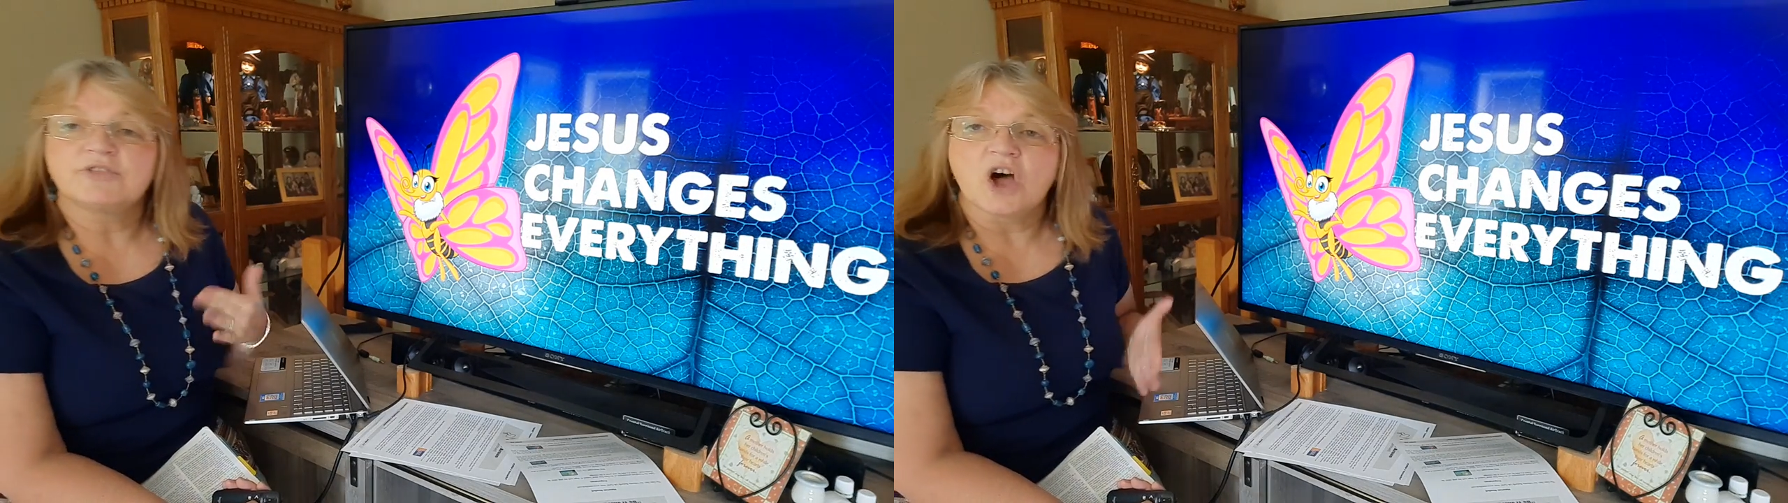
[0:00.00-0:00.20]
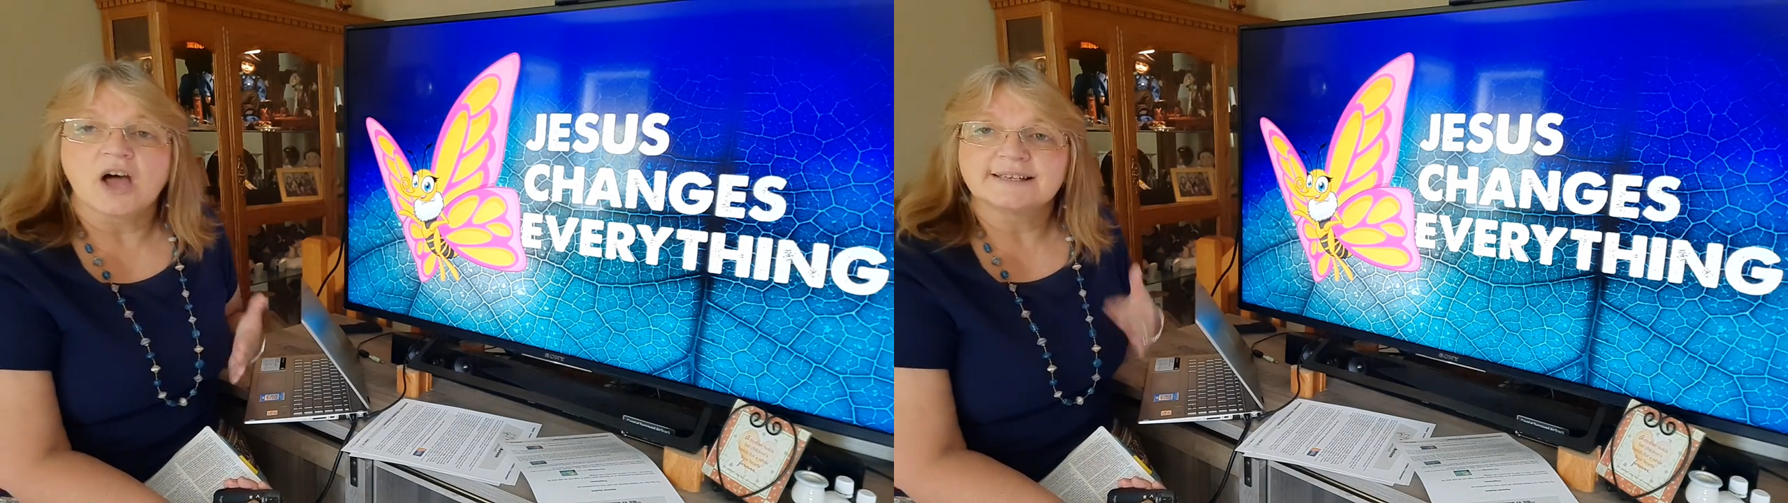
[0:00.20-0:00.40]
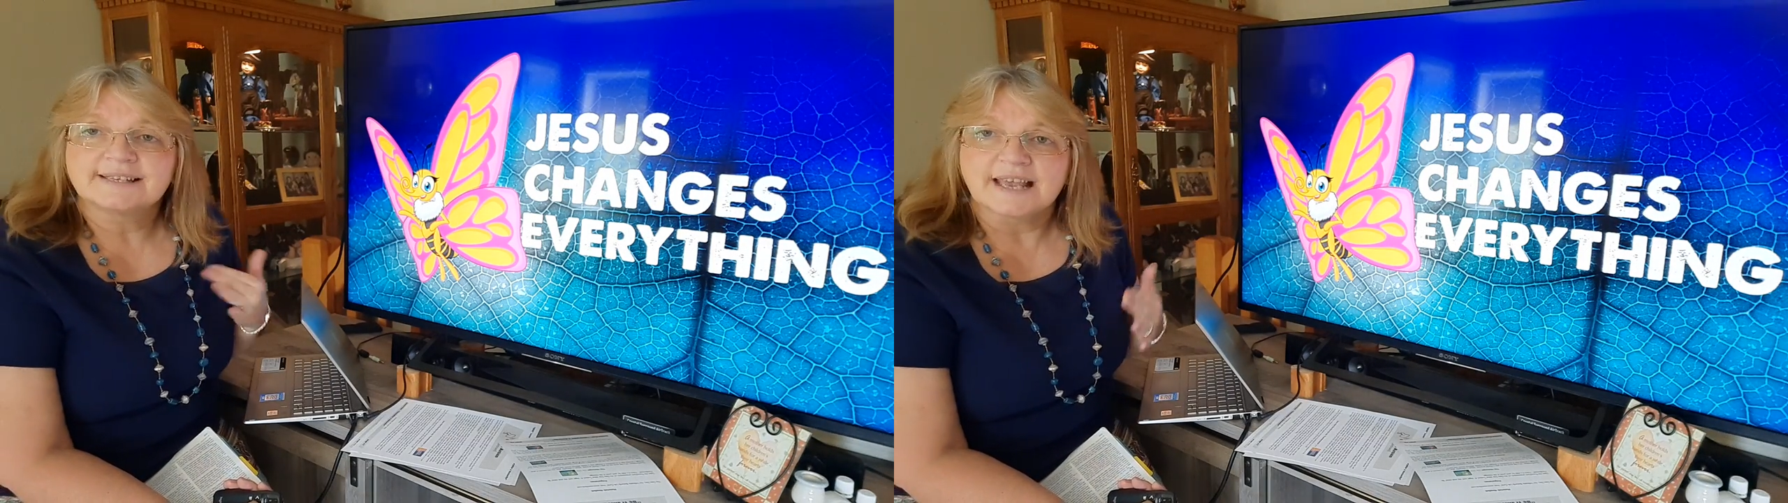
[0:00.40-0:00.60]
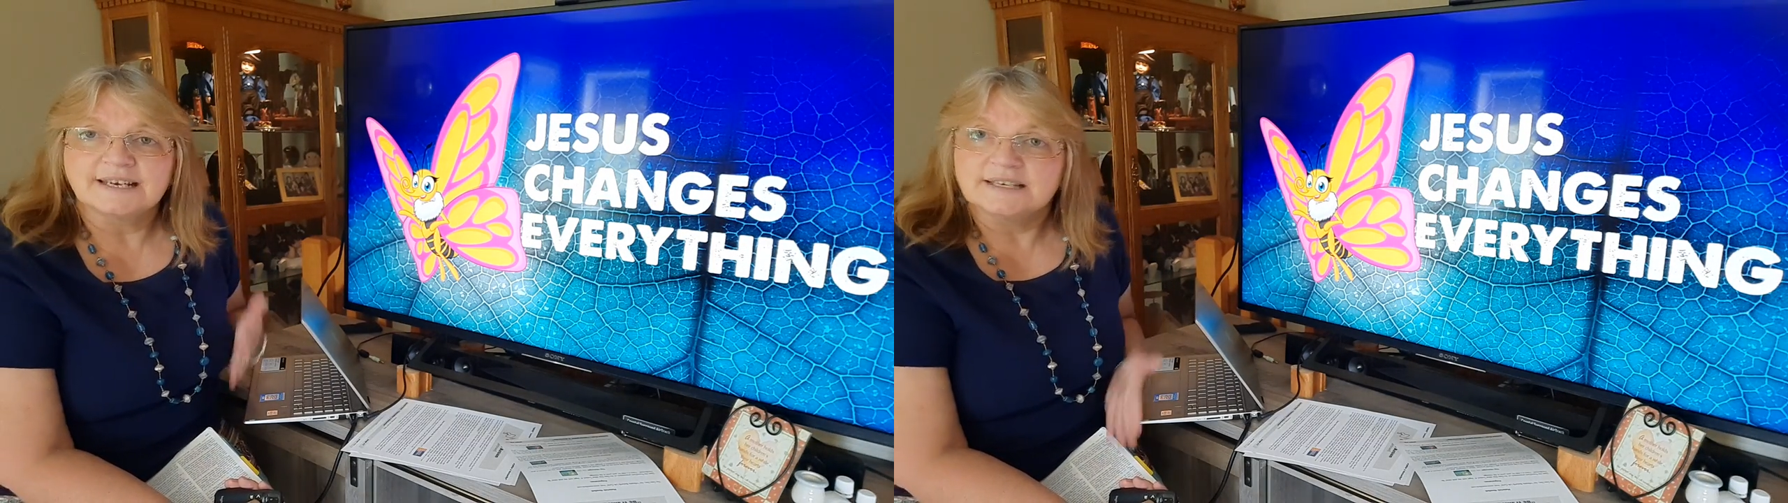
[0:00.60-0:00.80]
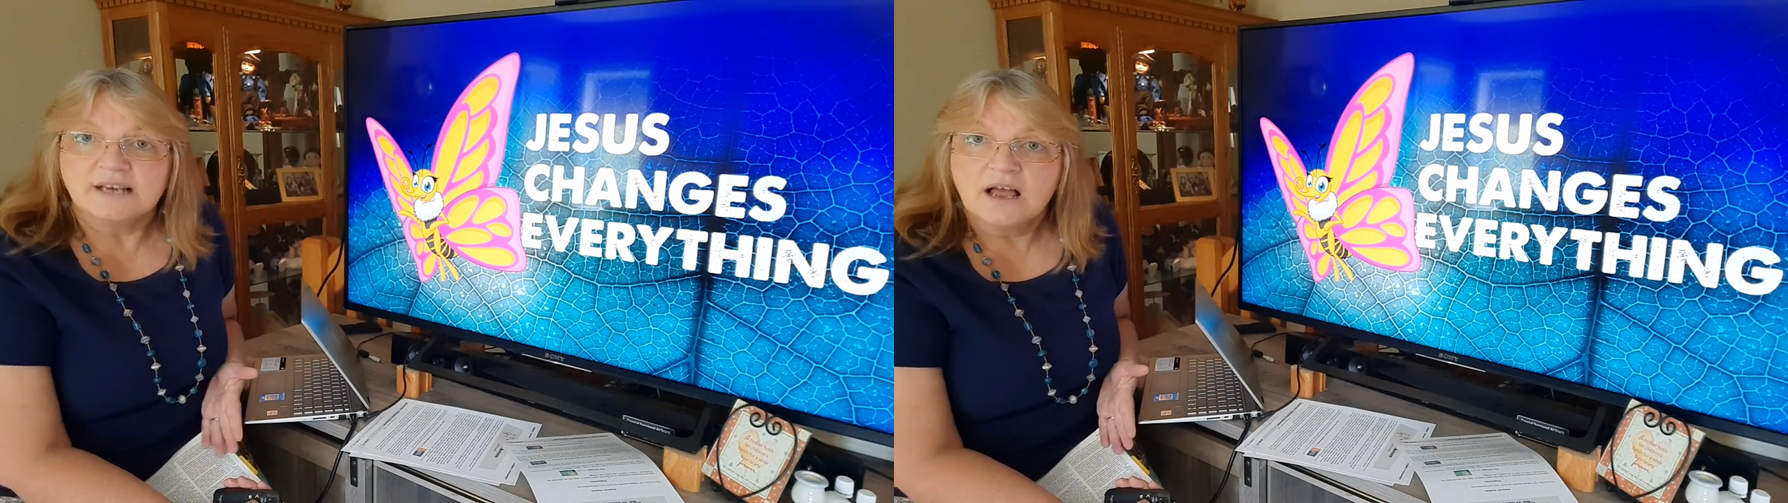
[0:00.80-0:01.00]
thought, said,
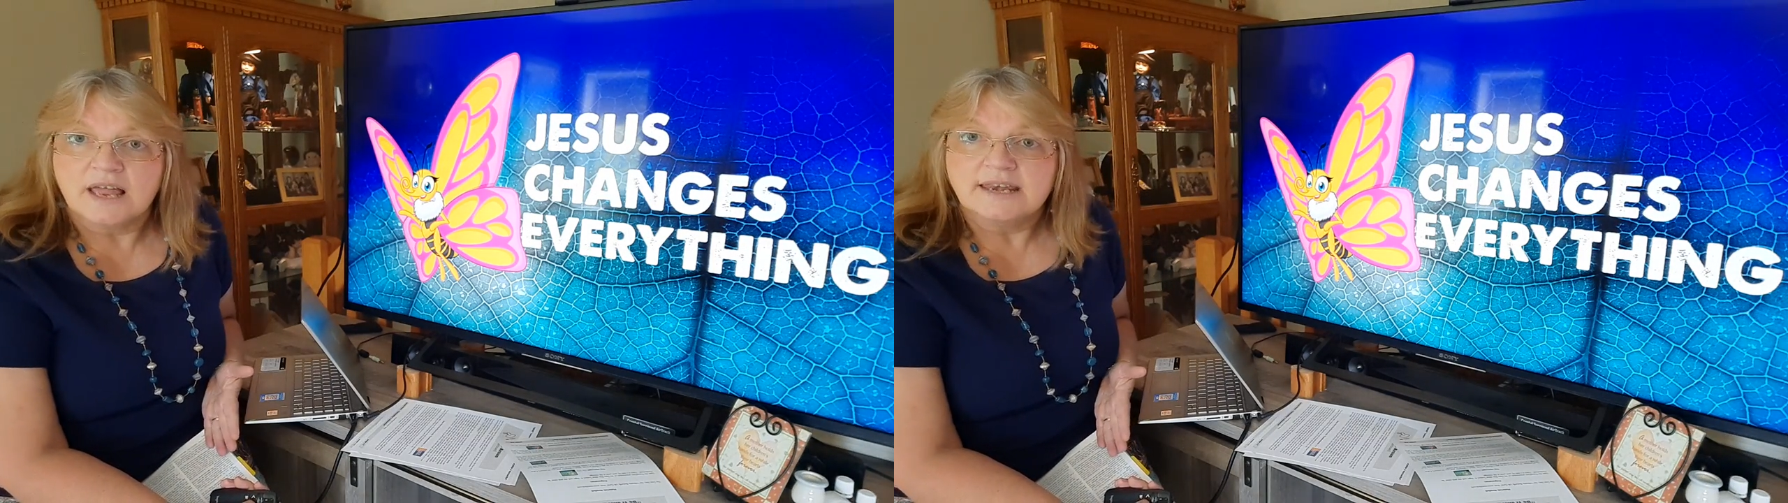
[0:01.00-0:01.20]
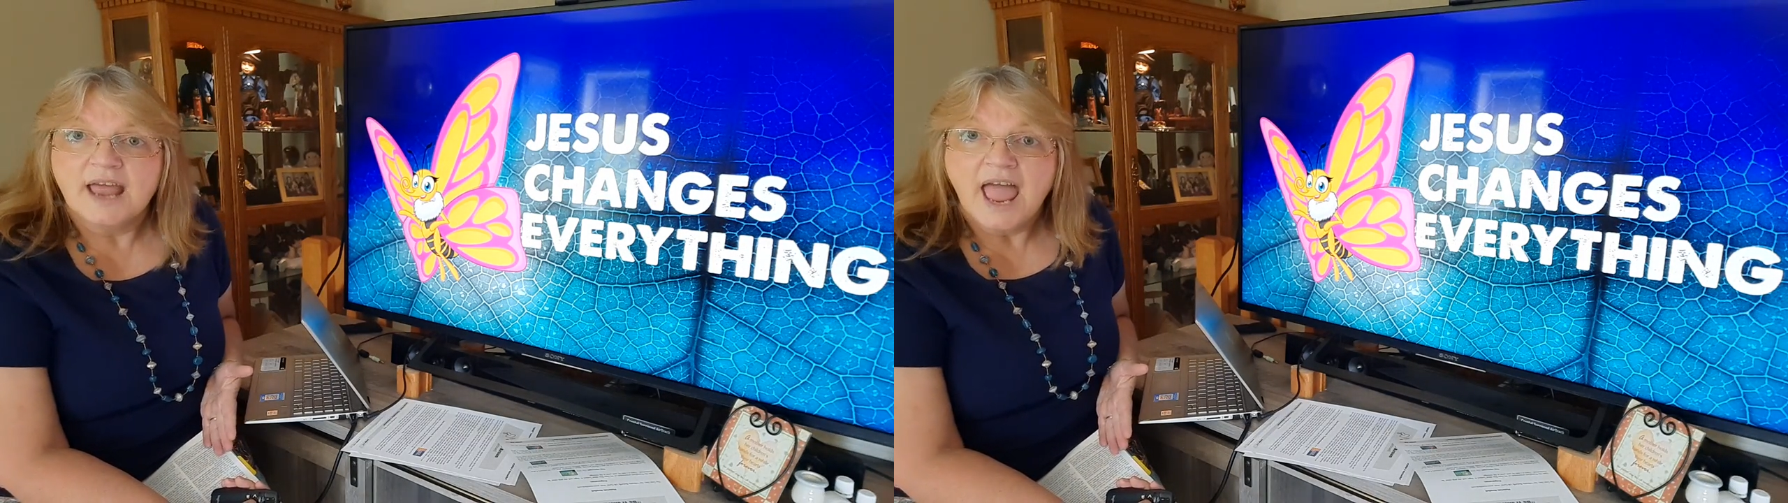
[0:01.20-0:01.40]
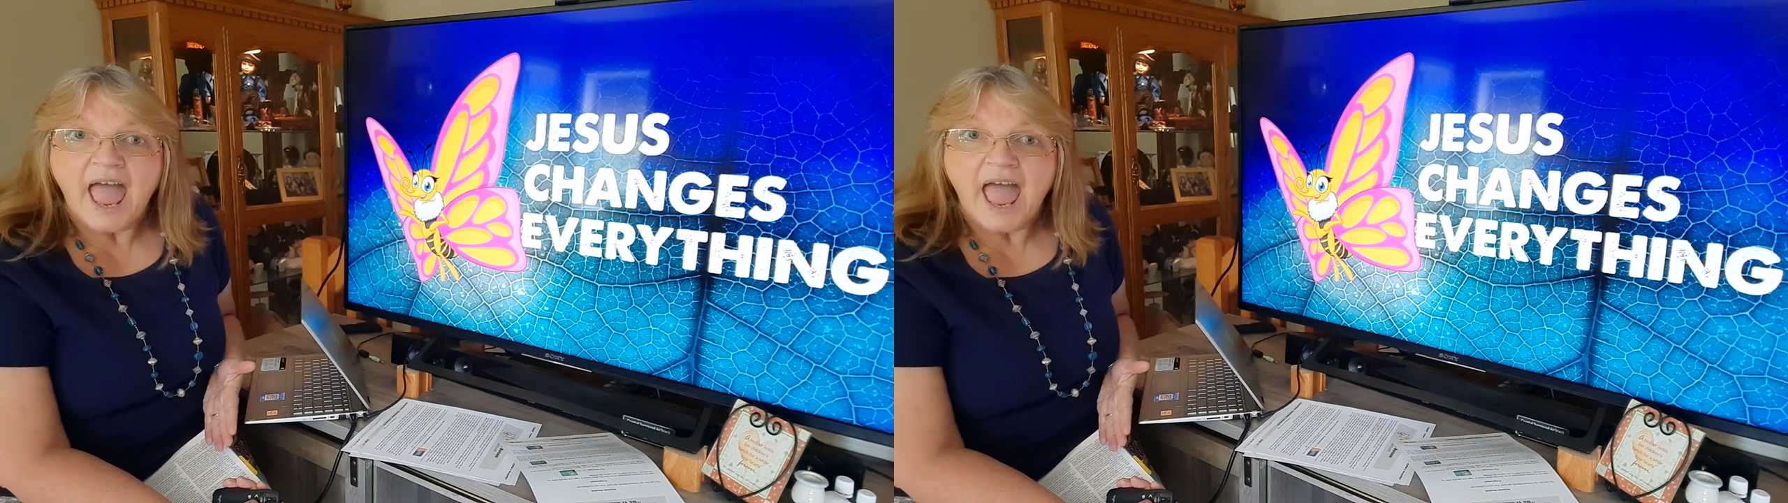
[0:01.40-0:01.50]
and done.